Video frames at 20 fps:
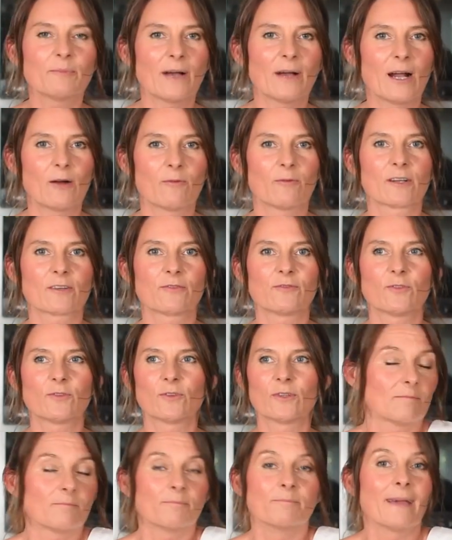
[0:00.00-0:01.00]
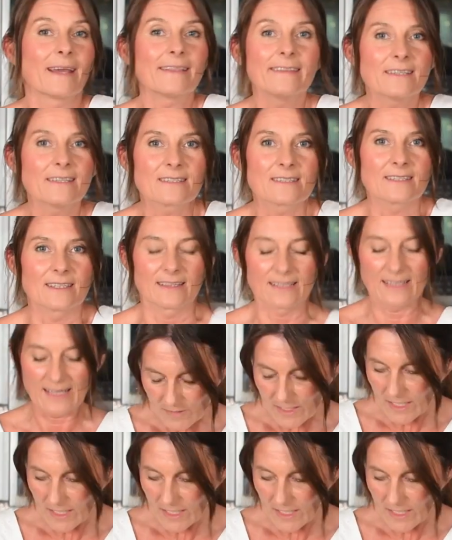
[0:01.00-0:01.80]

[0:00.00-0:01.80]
powerful medicine.